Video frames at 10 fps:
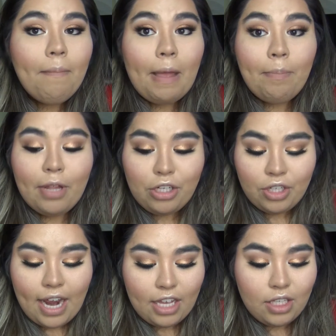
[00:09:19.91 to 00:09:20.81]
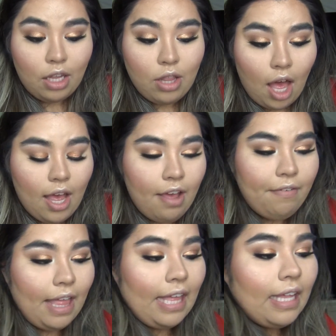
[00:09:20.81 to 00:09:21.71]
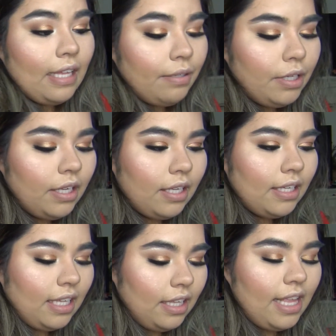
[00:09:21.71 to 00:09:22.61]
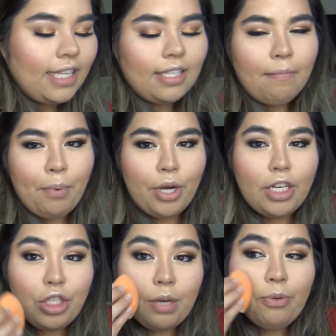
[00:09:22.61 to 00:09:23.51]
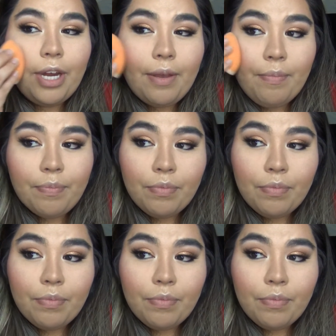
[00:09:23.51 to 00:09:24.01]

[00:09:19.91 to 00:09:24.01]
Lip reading: my blusher has a lot of like, it's pretty shimmery.